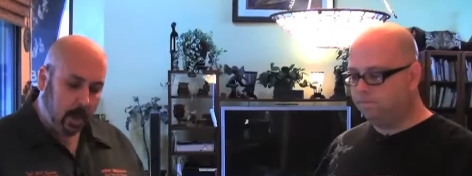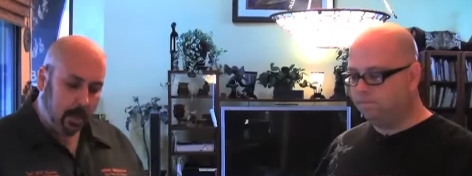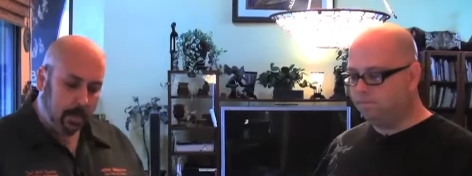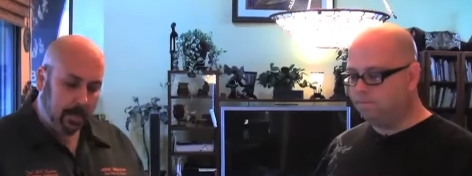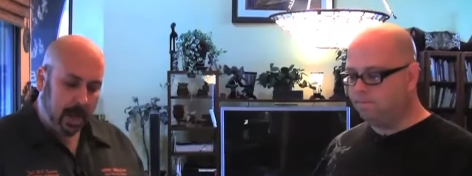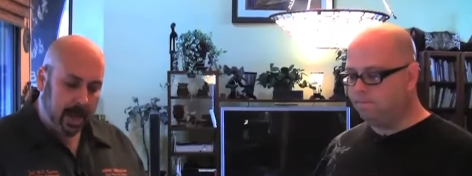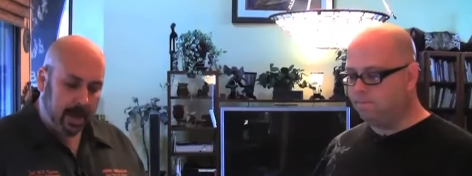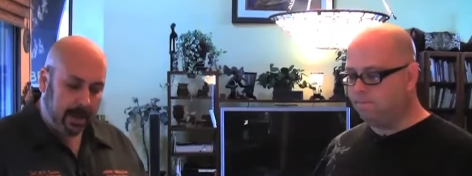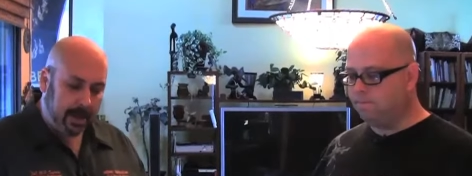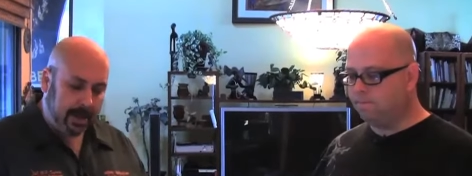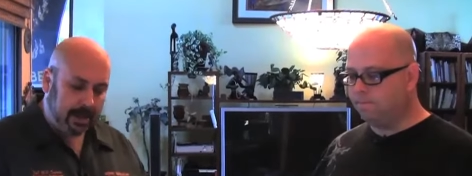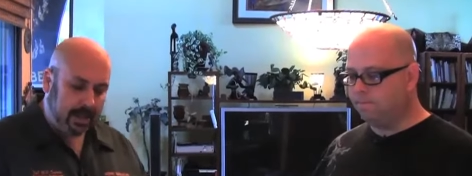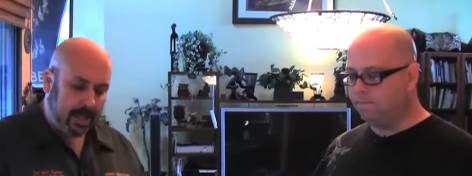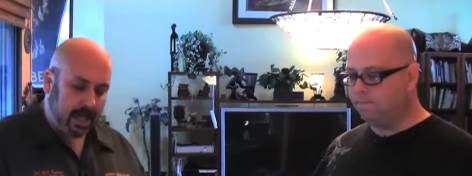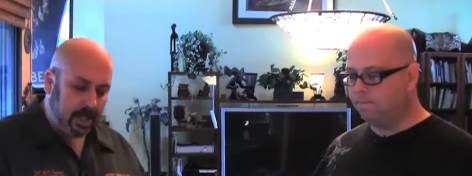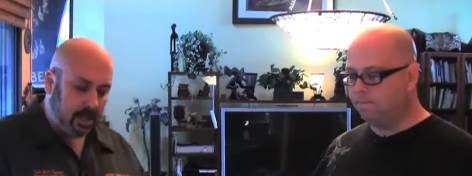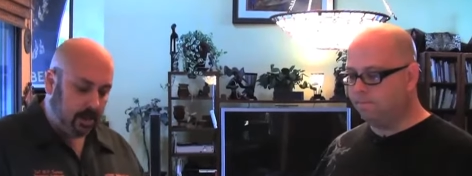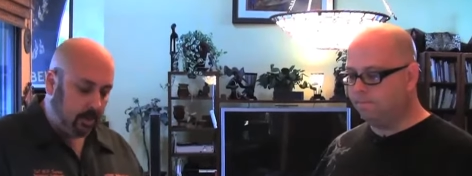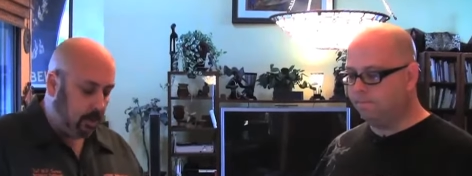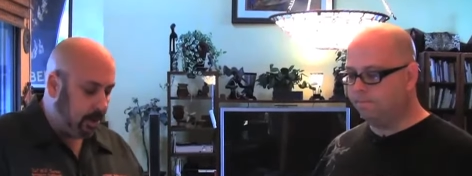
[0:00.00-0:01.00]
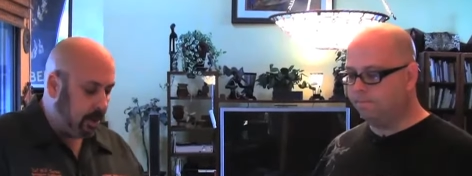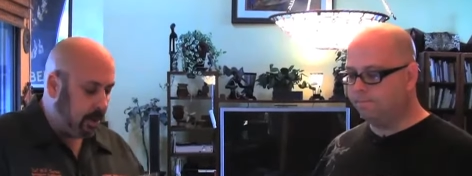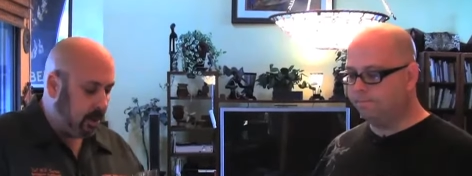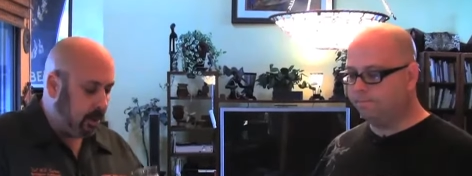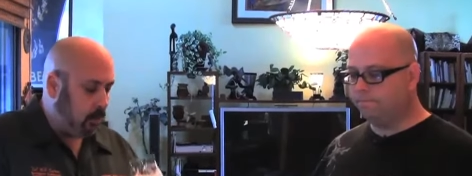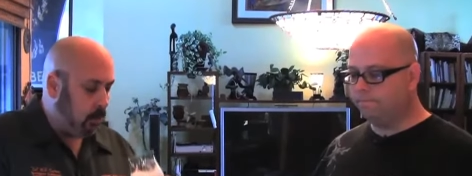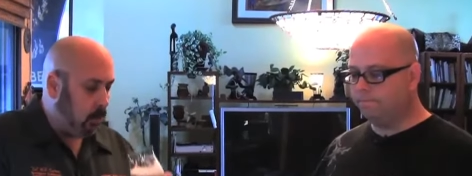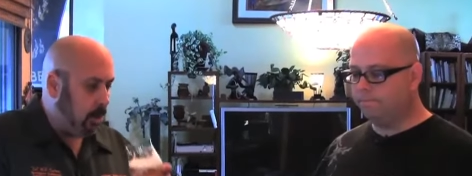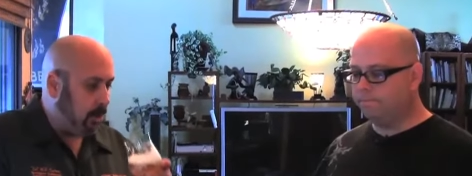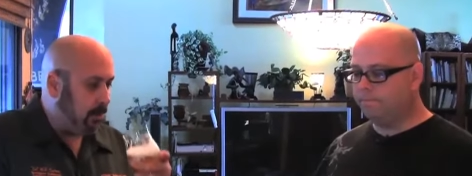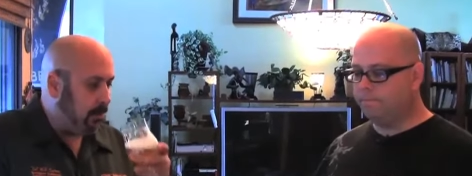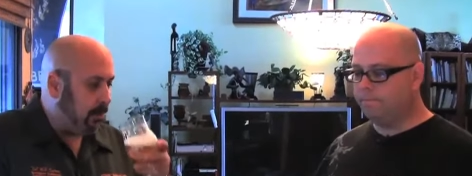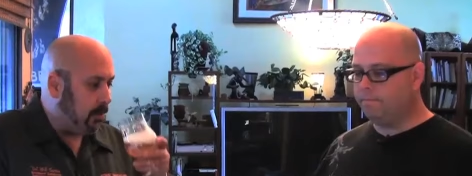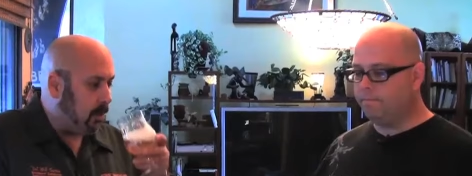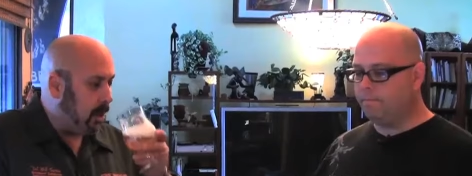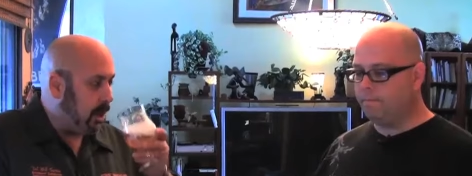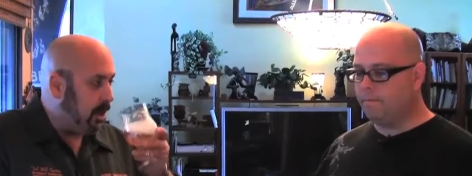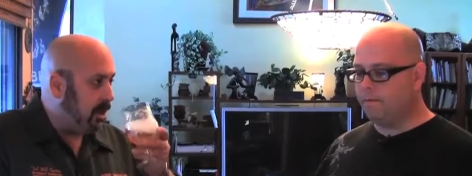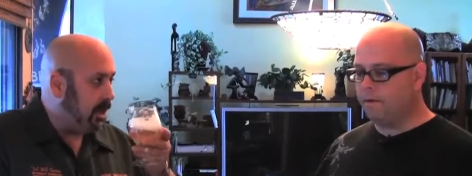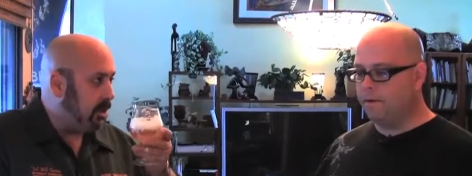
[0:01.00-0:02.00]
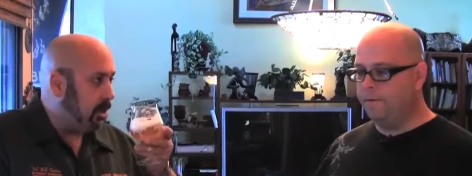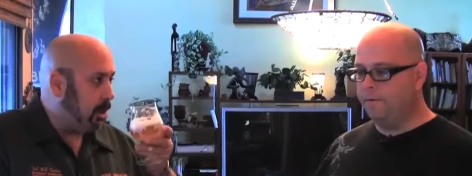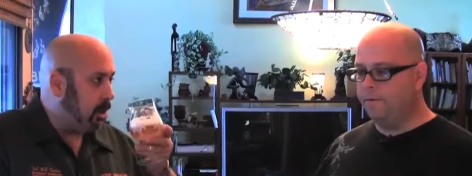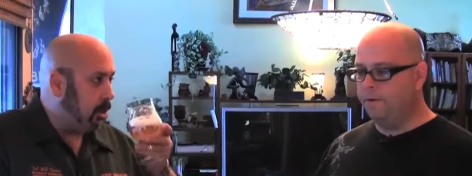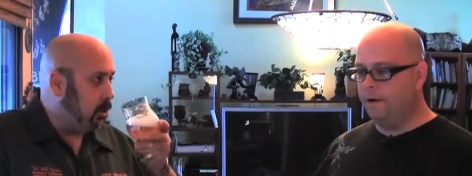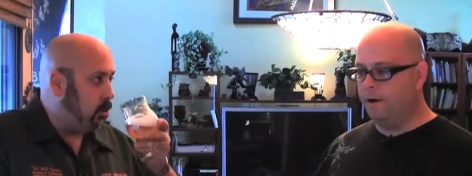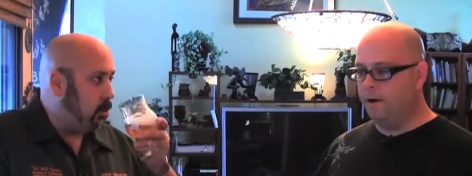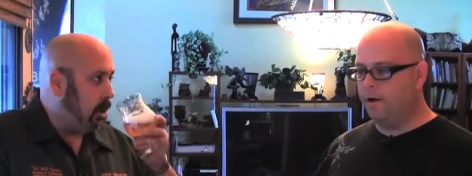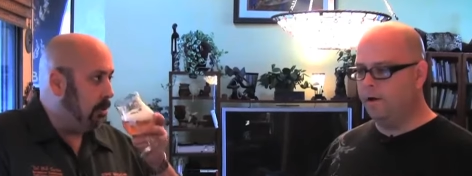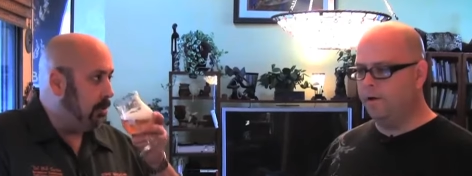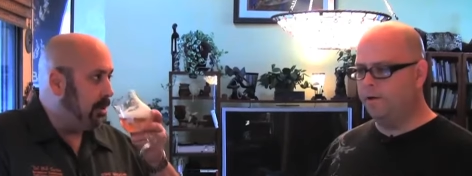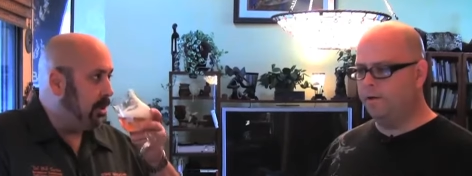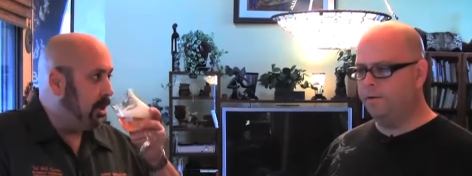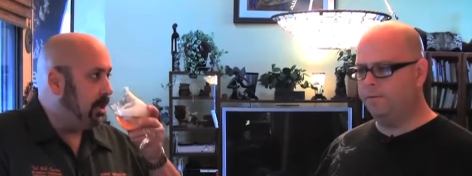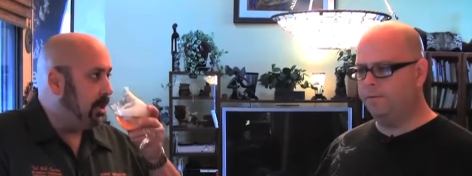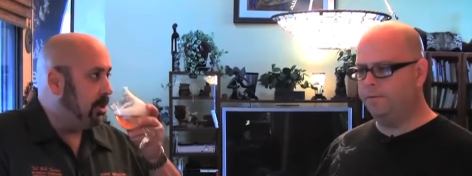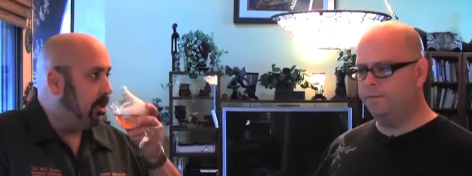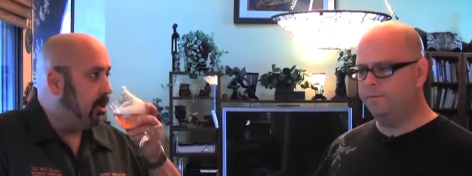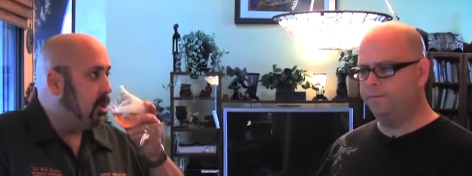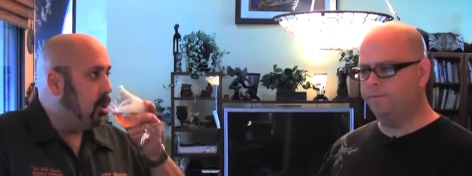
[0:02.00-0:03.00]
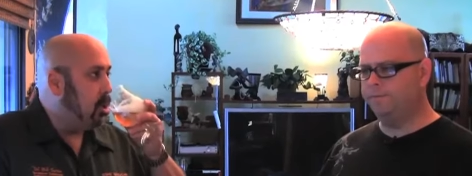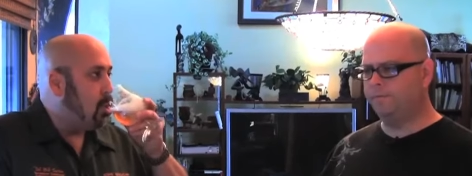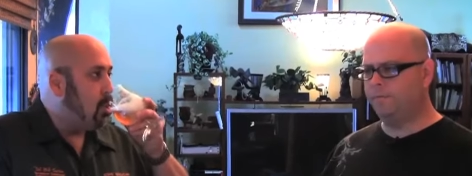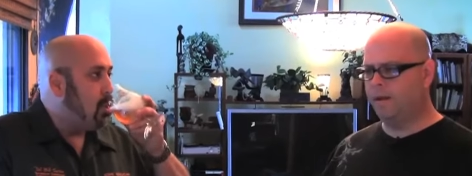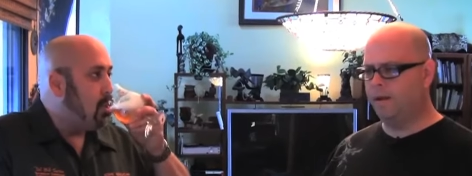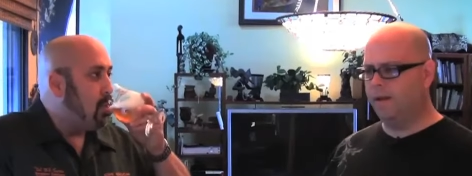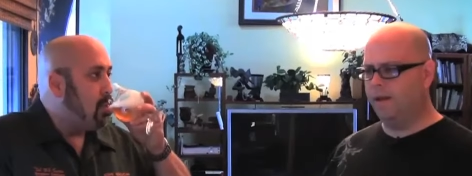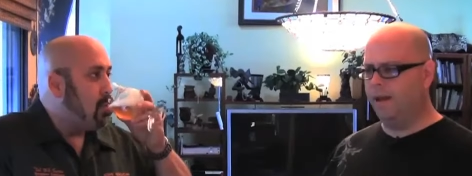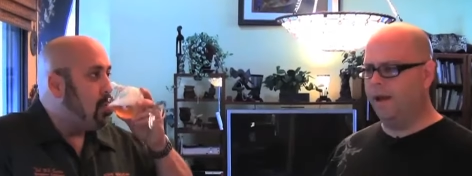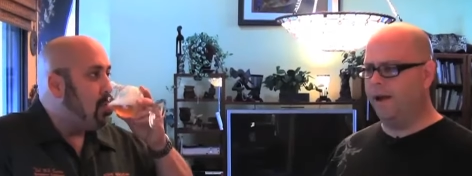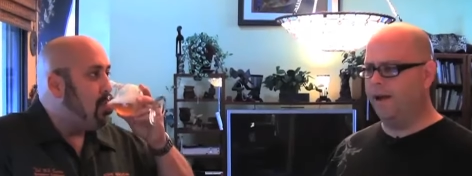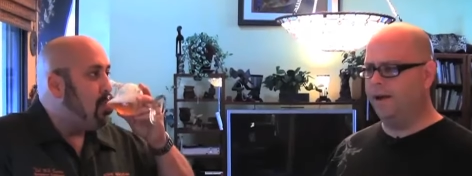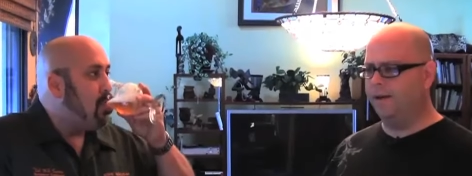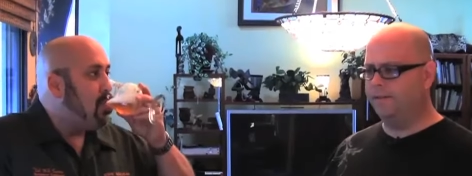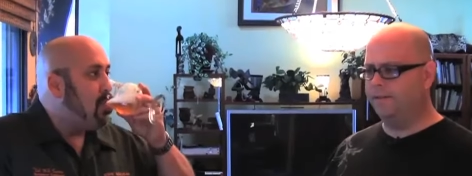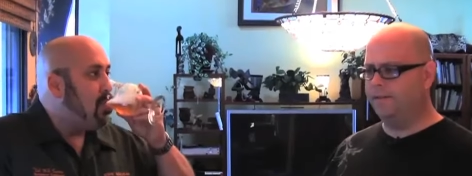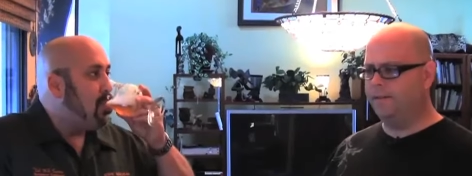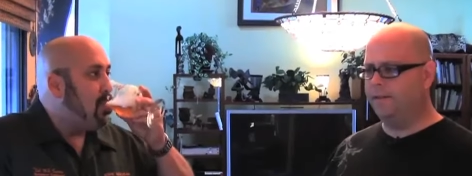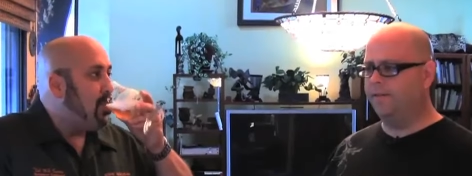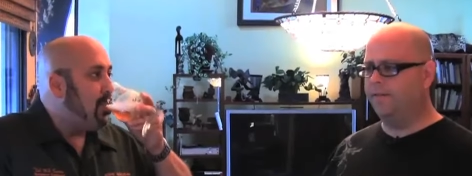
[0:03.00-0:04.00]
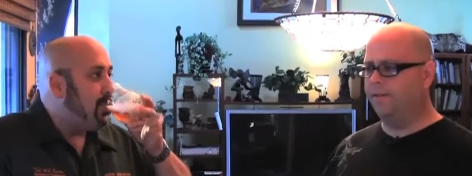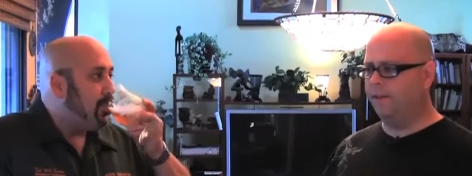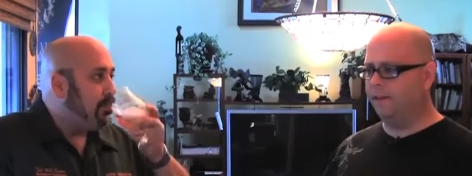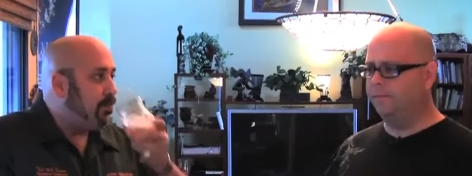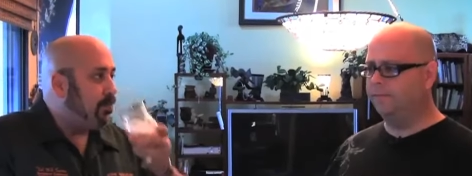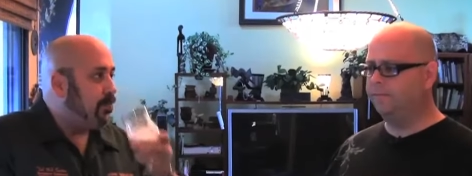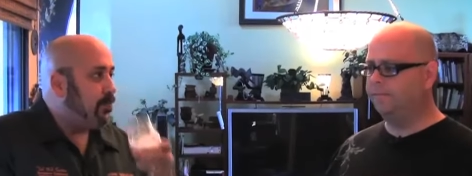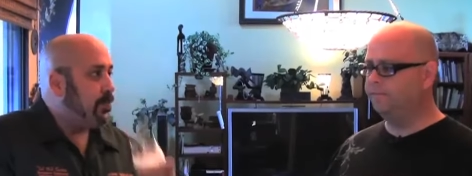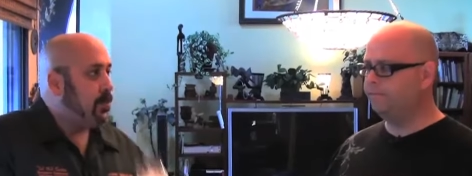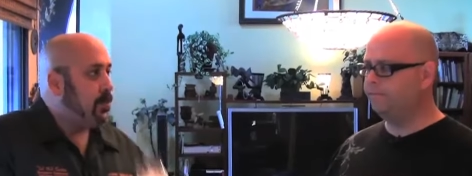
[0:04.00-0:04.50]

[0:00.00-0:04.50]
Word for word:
Speaker 1: But it tastes really wonderful, and I think it's going to go oh, well with oh, this.
Speaker 2: Yeah, definitely.